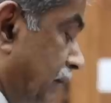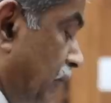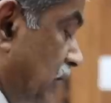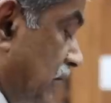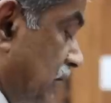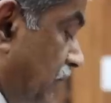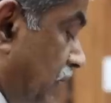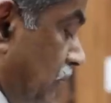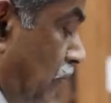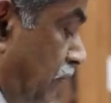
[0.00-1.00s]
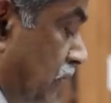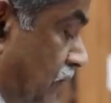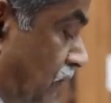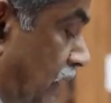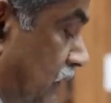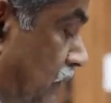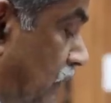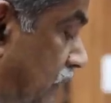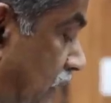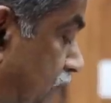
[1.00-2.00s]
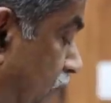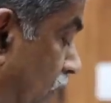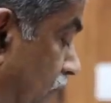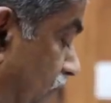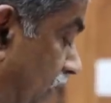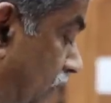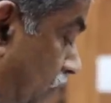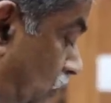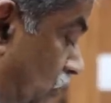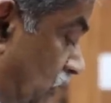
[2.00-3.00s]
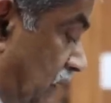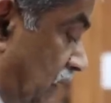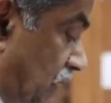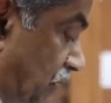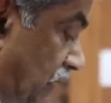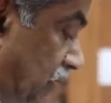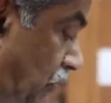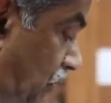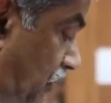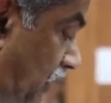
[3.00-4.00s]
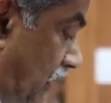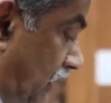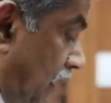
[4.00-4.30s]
projects worth ₹523.5 crores in the district judiciary,